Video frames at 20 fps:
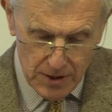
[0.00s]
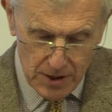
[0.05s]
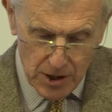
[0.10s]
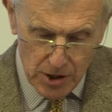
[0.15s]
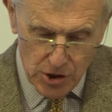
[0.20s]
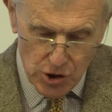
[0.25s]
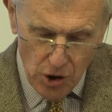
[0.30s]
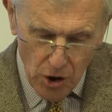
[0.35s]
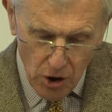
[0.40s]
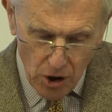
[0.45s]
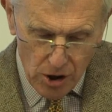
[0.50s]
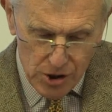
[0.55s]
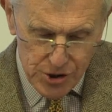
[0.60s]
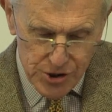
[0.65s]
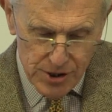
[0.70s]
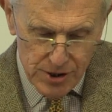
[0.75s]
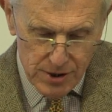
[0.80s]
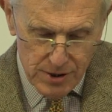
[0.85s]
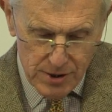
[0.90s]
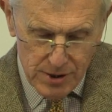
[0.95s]
Not
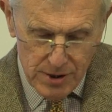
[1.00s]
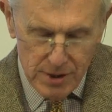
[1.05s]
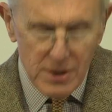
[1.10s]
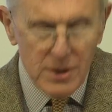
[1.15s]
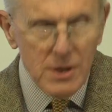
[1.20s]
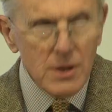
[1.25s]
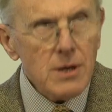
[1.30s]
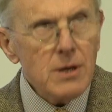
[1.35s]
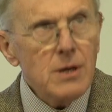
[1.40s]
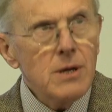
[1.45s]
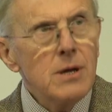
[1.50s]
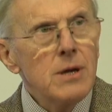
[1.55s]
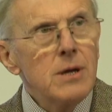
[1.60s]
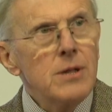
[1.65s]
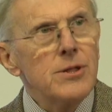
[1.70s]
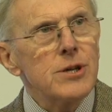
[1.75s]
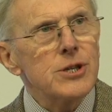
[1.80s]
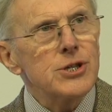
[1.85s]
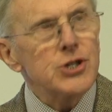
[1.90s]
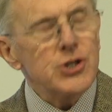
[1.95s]

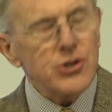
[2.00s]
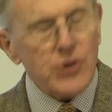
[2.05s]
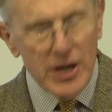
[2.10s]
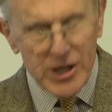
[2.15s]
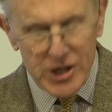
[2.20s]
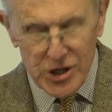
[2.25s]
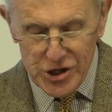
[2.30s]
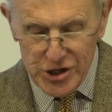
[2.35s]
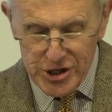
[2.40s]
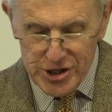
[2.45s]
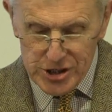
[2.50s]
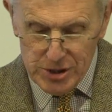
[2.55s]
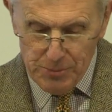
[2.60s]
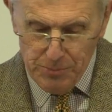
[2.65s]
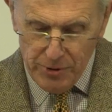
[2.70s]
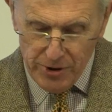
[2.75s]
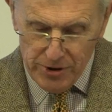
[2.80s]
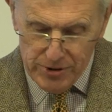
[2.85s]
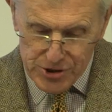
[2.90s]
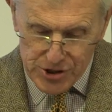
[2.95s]
that strategy as a
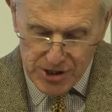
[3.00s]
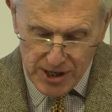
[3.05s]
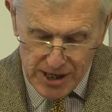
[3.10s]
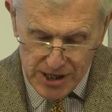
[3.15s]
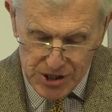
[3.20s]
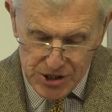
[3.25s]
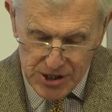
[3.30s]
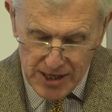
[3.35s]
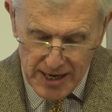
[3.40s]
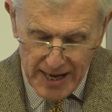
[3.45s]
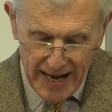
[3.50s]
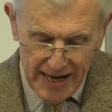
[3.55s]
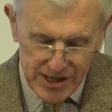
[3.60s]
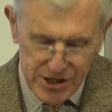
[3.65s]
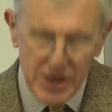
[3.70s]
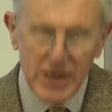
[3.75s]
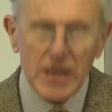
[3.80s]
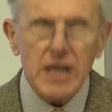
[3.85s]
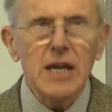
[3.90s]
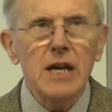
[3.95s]
process has a
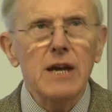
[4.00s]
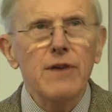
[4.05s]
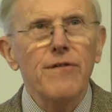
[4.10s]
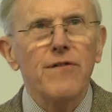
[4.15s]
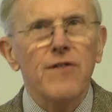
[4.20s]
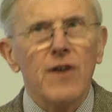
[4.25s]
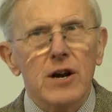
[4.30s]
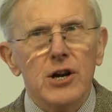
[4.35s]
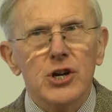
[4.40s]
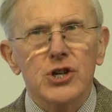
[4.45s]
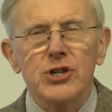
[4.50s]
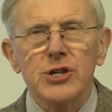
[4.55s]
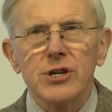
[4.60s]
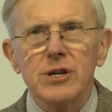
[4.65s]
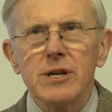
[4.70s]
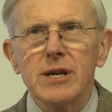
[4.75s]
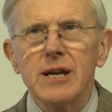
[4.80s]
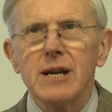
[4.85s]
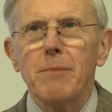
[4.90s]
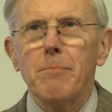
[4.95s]
key function
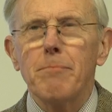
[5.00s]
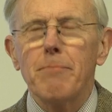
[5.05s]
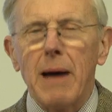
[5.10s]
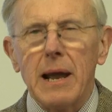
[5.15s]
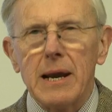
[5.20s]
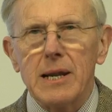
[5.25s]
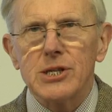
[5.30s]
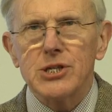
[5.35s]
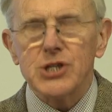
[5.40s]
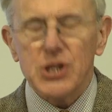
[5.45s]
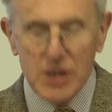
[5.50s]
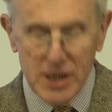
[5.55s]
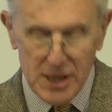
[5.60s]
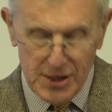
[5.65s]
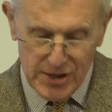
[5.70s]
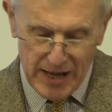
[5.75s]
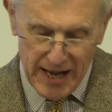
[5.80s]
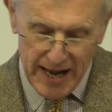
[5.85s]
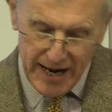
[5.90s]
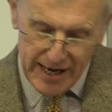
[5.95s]
in balancing
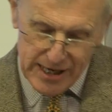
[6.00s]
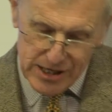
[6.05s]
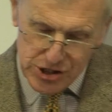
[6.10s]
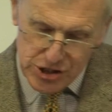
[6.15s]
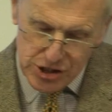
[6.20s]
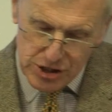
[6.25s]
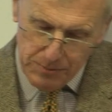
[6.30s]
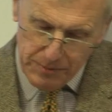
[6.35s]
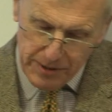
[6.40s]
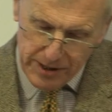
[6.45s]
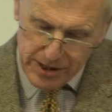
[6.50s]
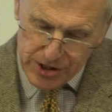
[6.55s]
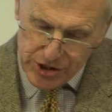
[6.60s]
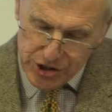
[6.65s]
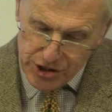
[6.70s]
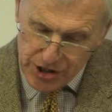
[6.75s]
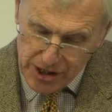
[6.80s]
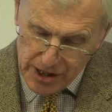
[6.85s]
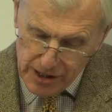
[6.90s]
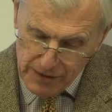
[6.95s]
the ends to be
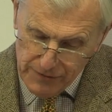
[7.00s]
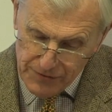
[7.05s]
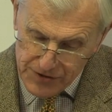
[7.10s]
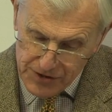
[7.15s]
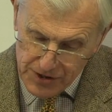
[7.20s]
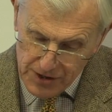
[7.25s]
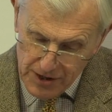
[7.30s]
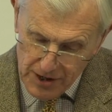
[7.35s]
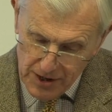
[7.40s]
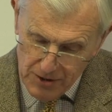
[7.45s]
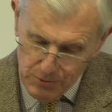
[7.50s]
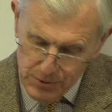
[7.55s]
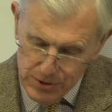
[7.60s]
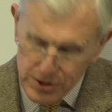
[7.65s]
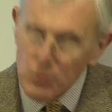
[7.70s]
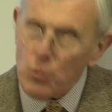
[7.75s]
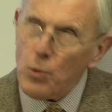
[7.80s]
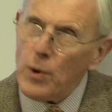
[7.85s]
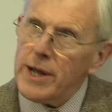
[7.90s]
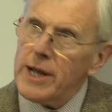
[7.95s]
achieved with the
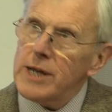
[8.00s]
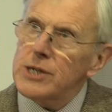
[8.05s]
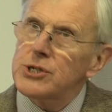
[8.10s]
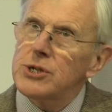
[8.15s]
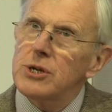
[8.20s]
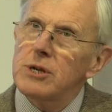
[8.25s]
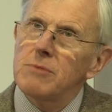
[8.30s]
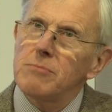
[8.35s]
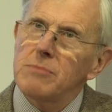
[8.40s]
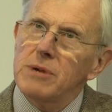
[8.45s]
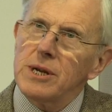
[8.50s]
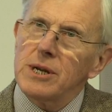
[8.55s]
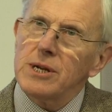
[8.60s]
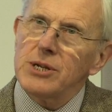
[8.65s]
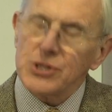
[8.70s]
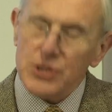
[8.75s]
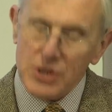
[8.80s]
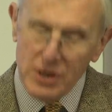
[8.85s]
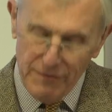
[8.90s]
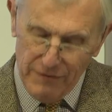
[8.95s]
ways and
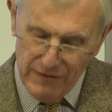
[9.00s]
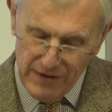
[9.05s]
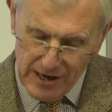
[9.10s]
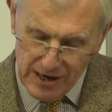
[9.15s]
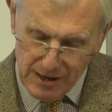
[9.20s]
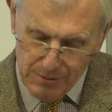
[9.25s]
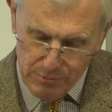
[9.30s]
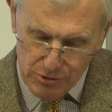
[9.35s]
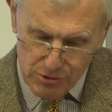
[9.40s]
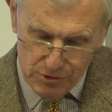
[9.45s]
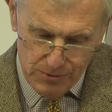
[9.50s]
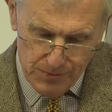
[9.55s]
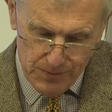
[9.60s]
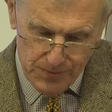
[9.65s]
means available,